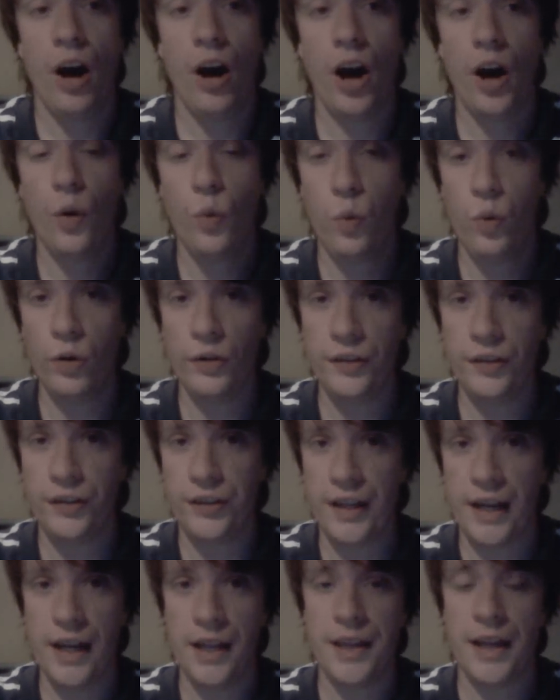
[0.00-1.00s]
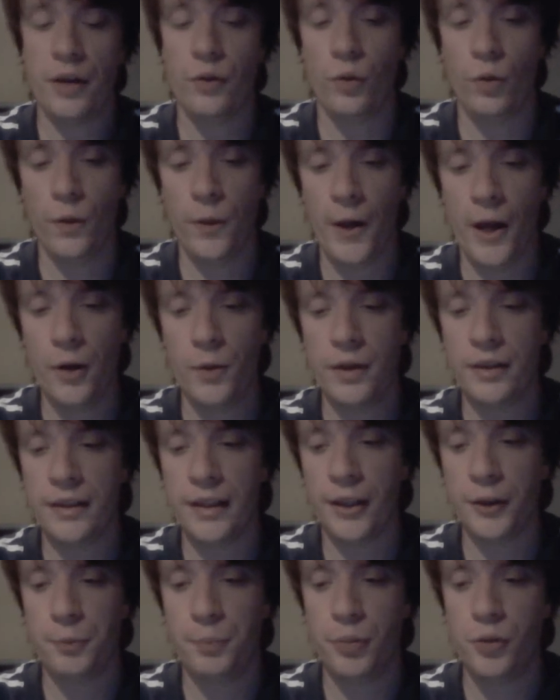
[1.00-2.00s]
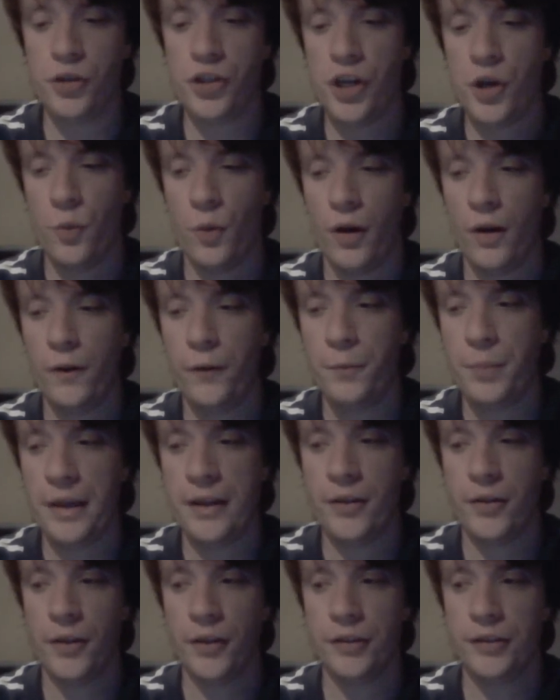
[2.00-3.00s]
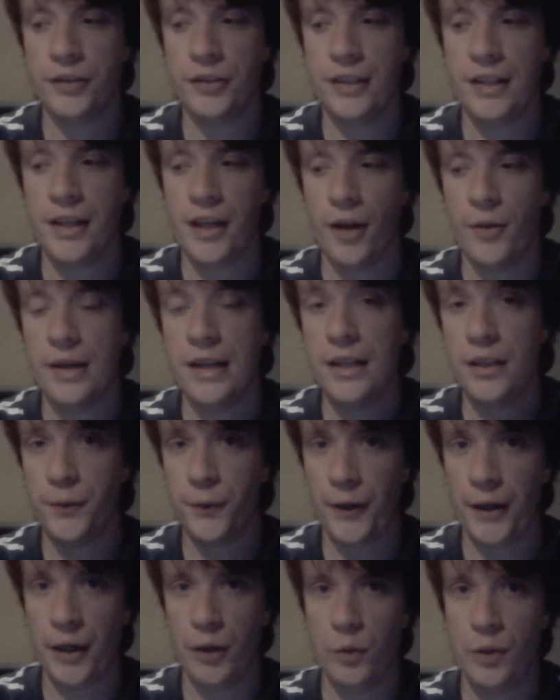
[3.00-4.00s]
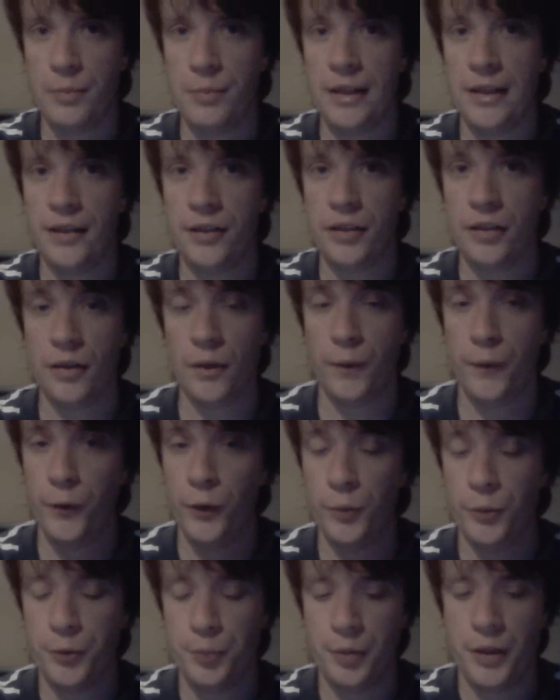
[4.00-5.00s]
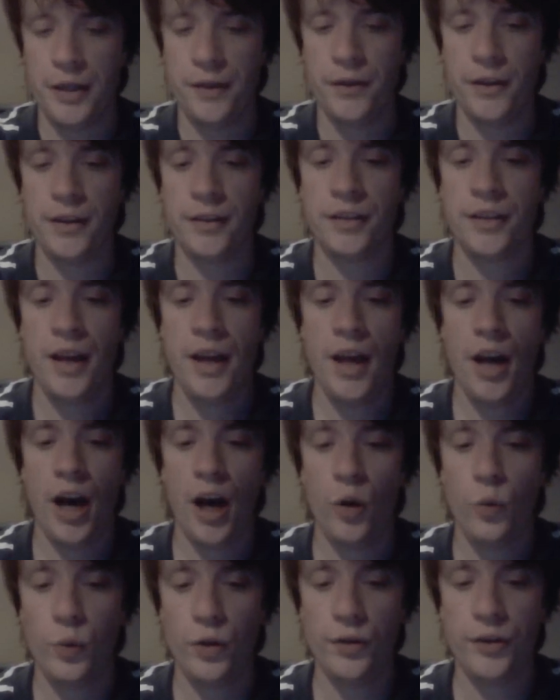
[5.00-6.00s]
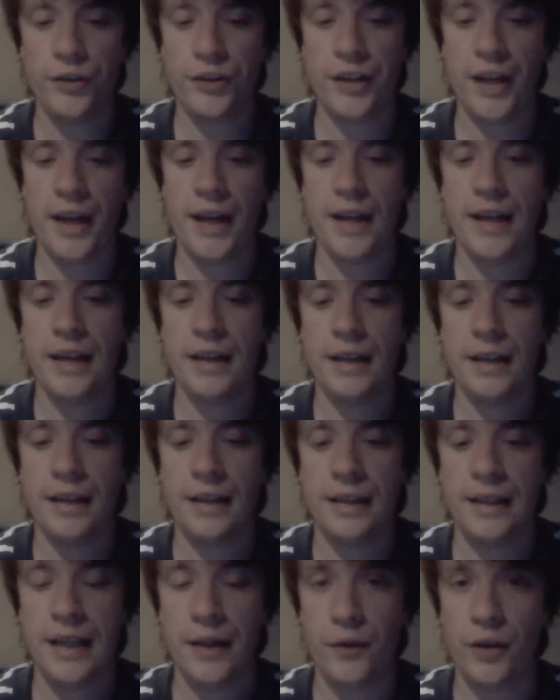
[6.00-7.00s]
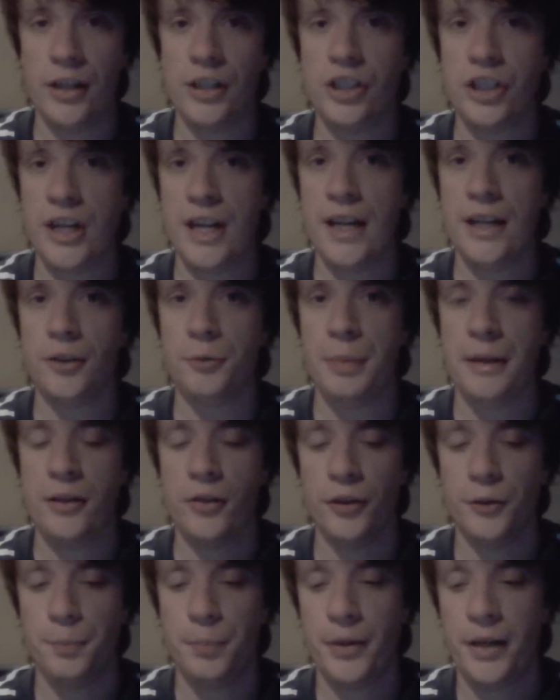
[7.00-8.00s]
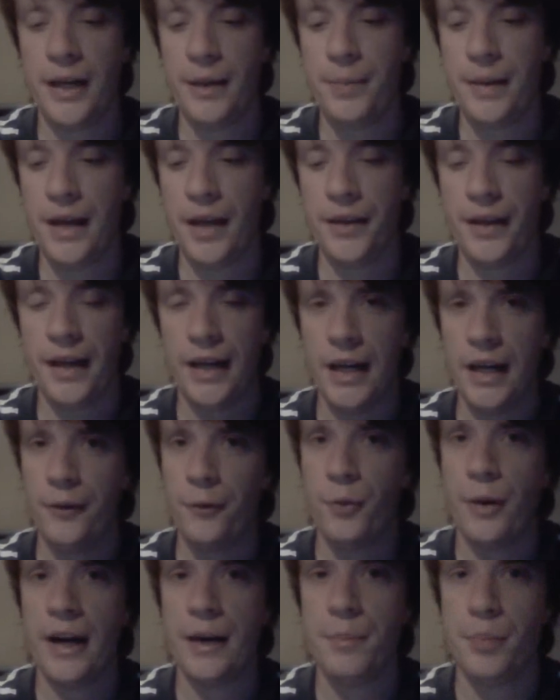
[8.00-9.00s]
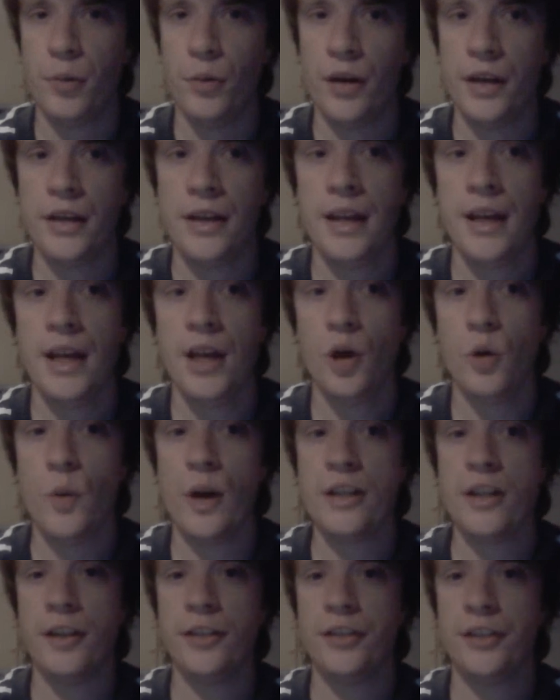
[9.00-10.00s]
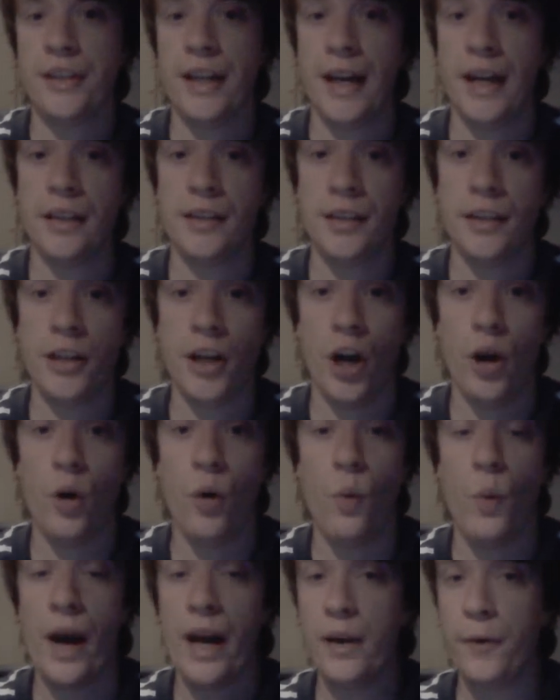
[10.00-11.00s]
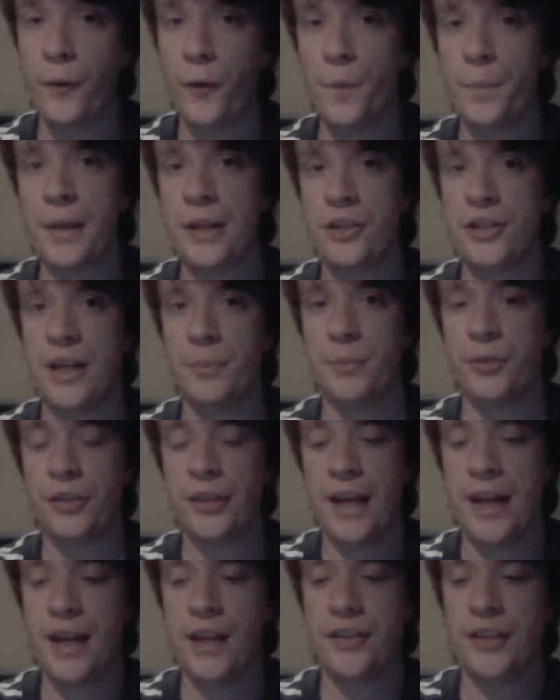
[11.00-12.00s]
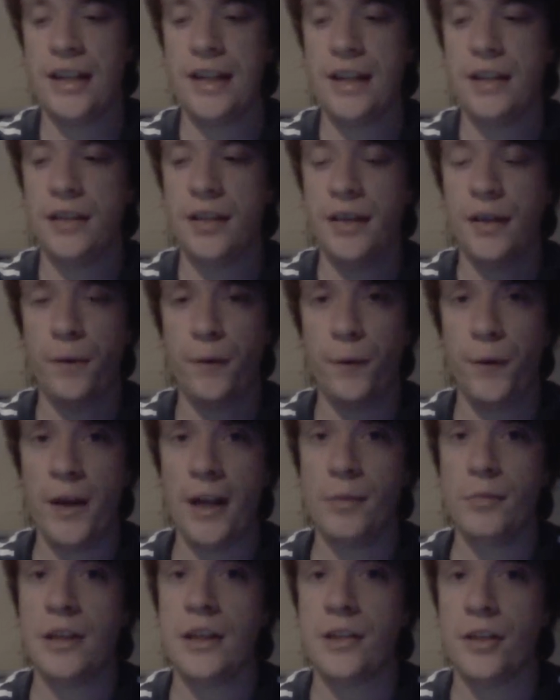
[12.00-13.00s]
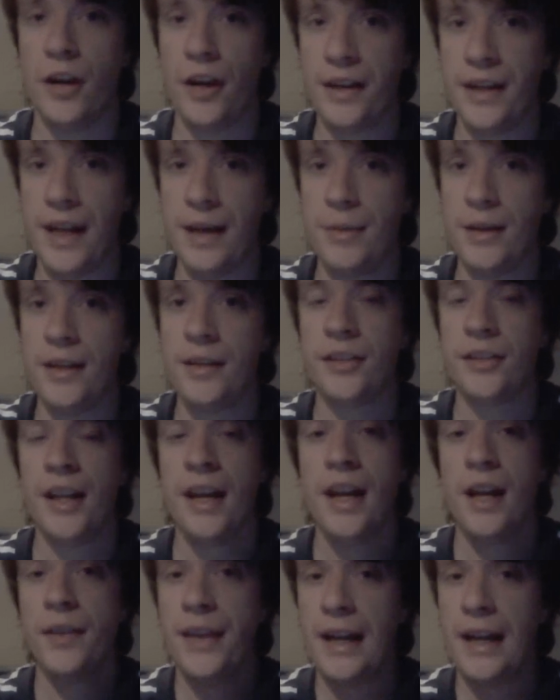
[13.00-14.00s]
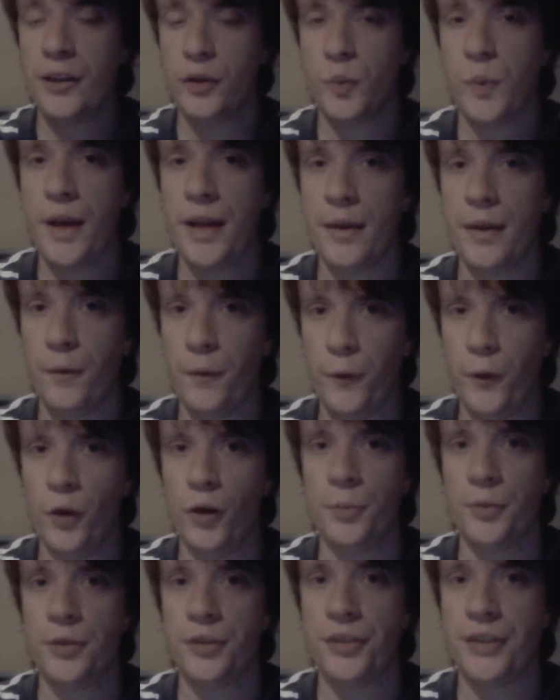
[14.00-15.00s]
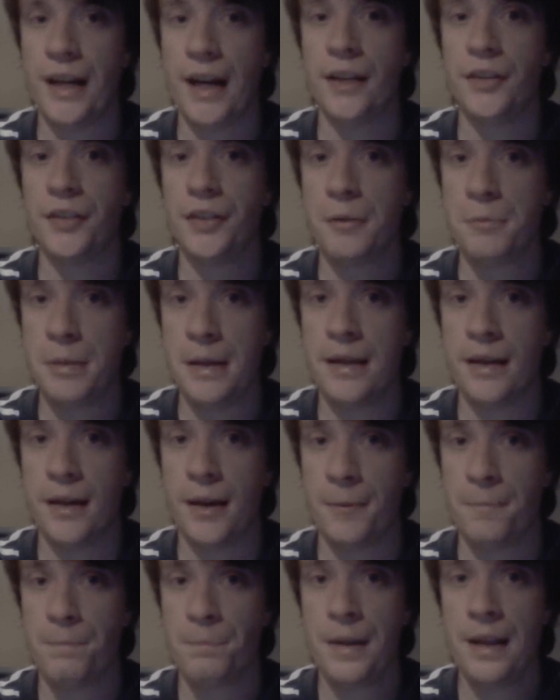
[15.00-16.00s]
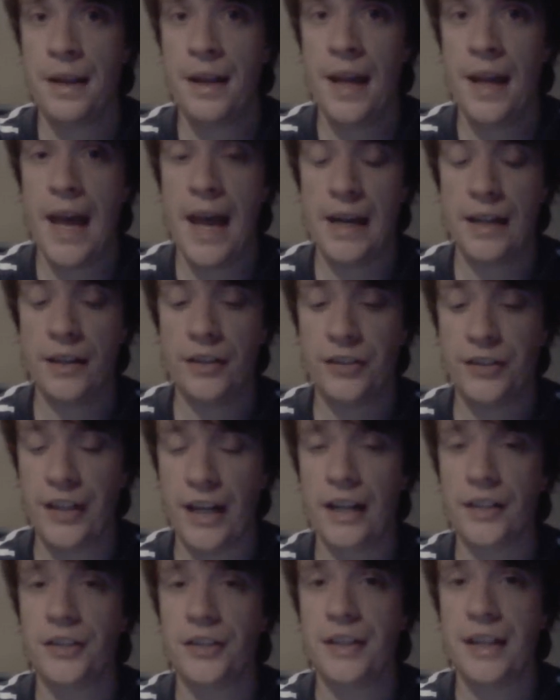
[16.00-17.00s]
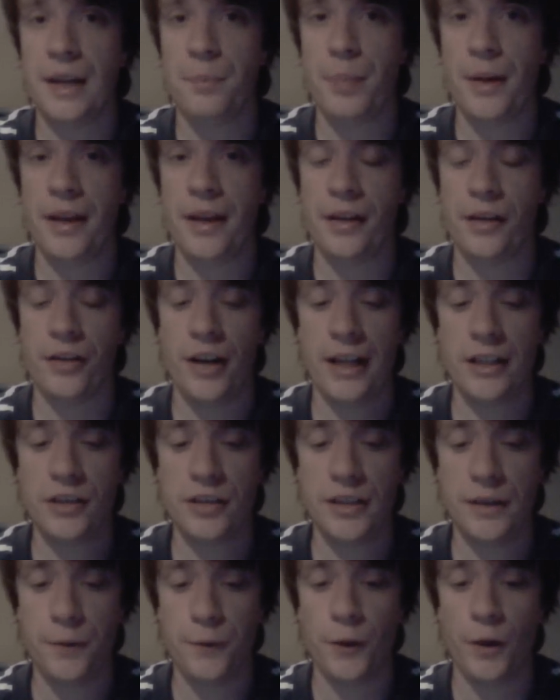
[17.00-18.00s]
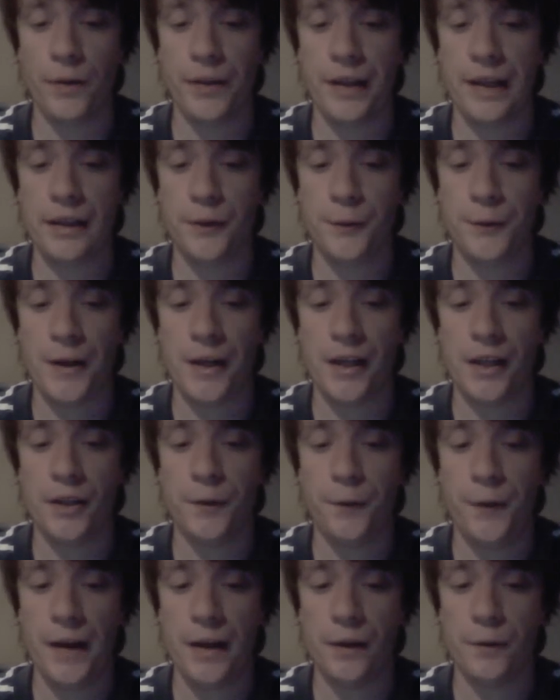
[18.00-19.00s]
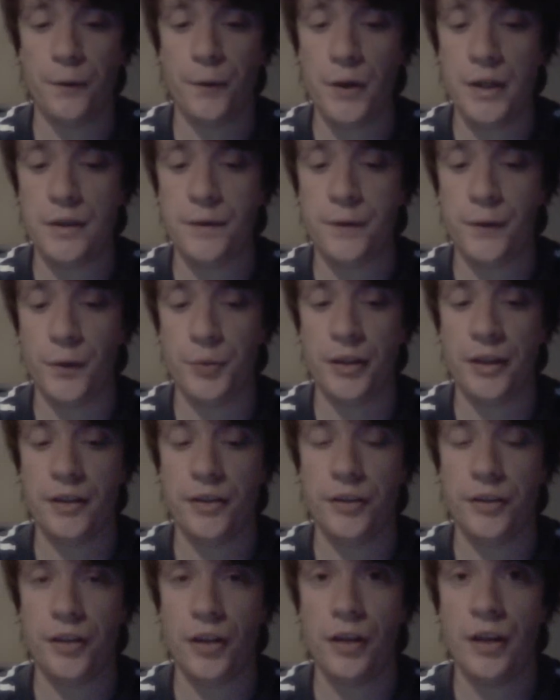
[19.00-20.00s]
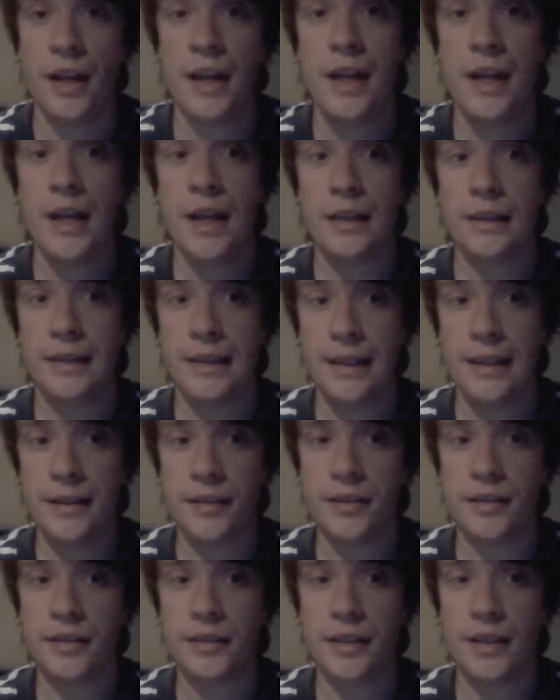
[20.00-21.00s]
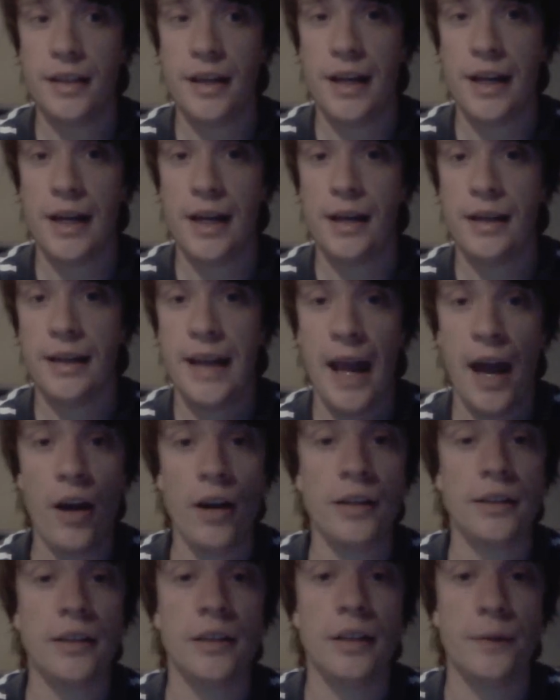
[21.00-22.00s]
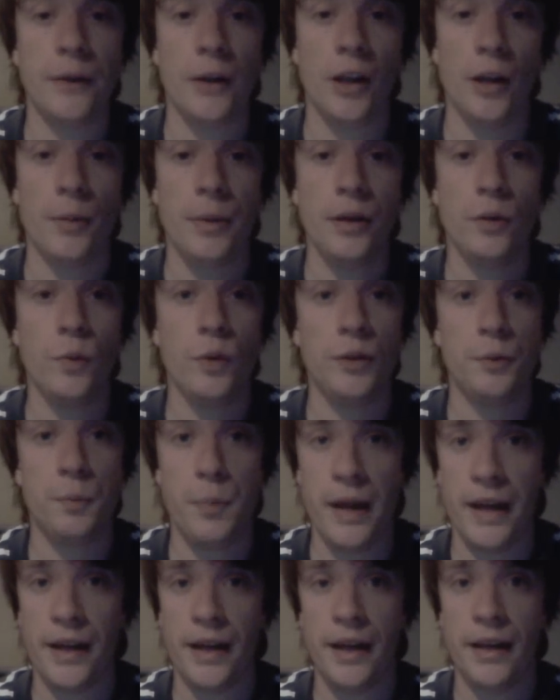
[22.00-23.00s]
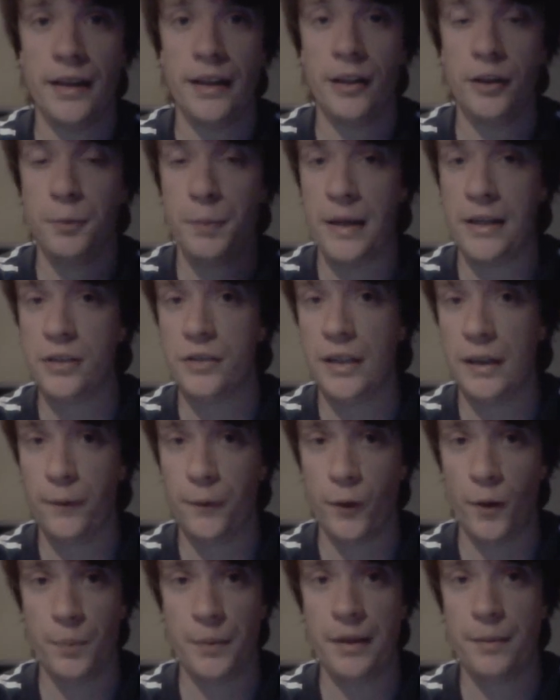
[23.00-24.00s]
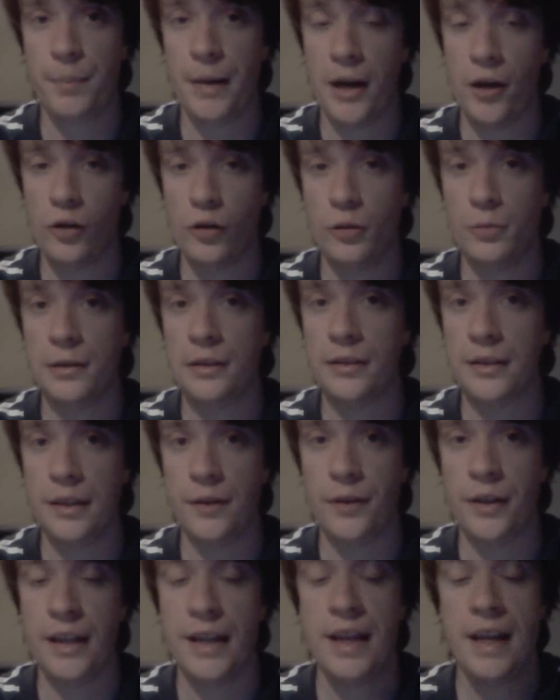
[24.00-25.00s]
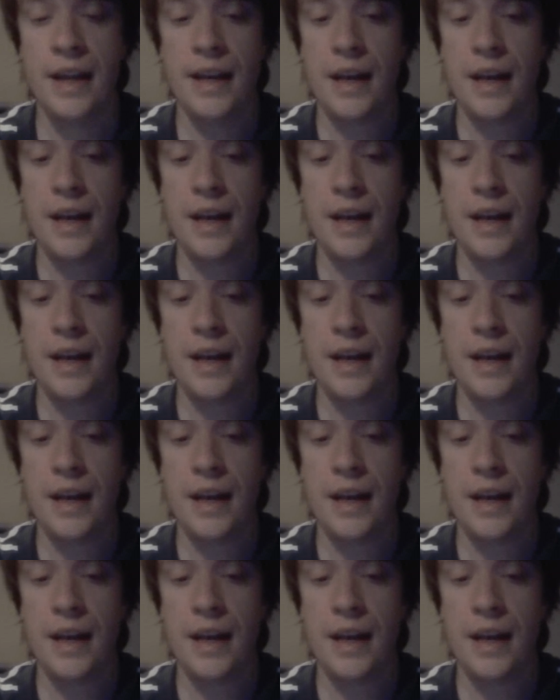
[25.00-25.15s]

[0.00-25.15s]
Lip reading: I would say that although it does put you off because, it is very reminiscent of films previous, I will say give it a chance, because by about the halfway point, when you start to go away from the jump scares and into the family dynamics, that's where the film starts to pick up and it starts to get better. And I actually felt that as far as found footage films are concerned, this character development was better, especially from the Paranormal Activity.